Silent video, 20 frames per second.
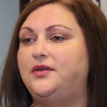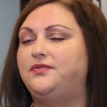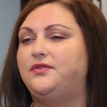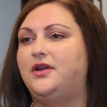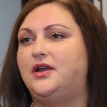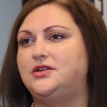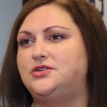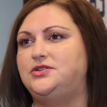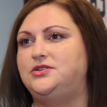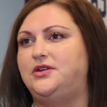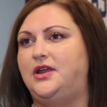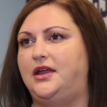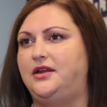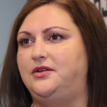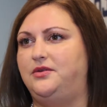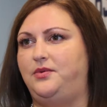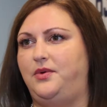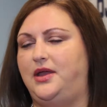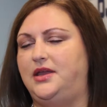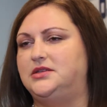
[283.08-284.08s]
for us,
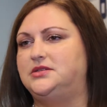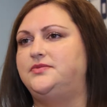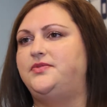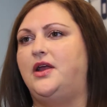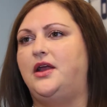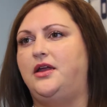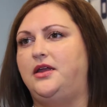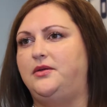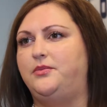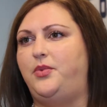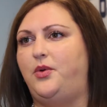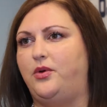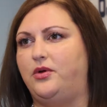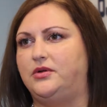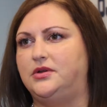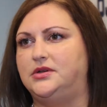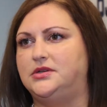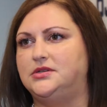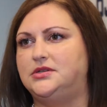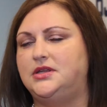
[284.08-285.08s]
United Way is very
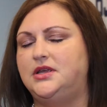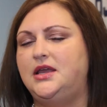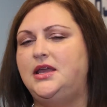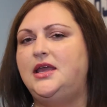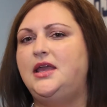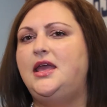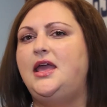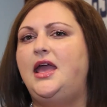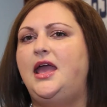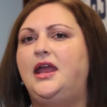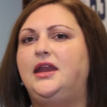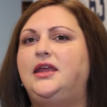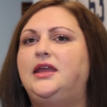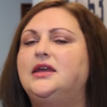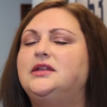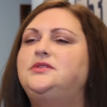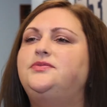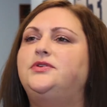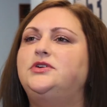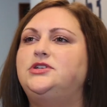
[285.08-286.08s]
important. And
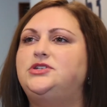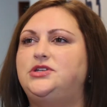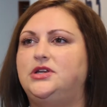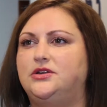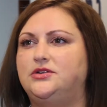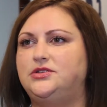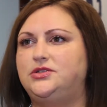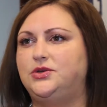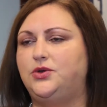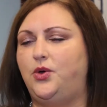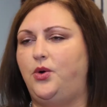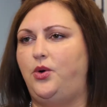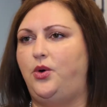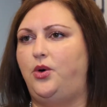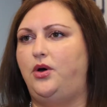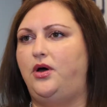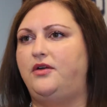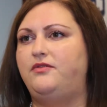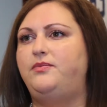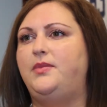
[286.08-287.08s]
Kids Voice shares the
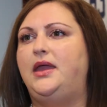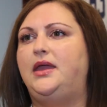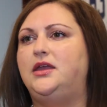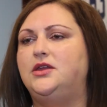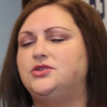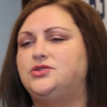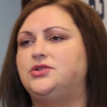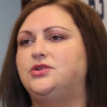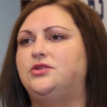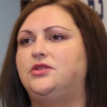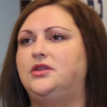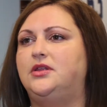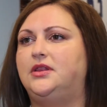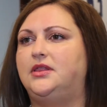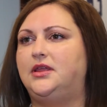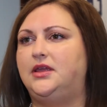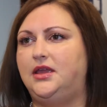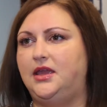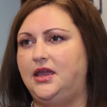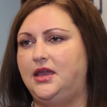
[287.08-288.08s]
goal of making sure
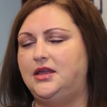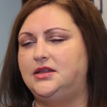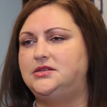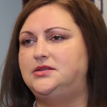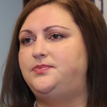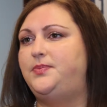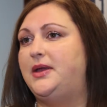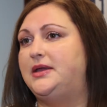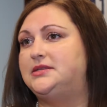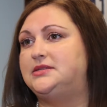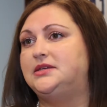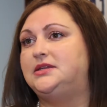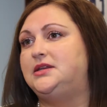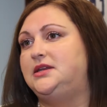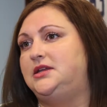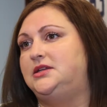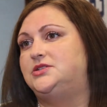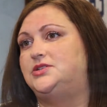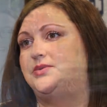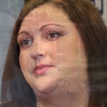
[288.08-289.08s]
that kids' basic
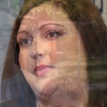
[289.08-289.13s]
needs are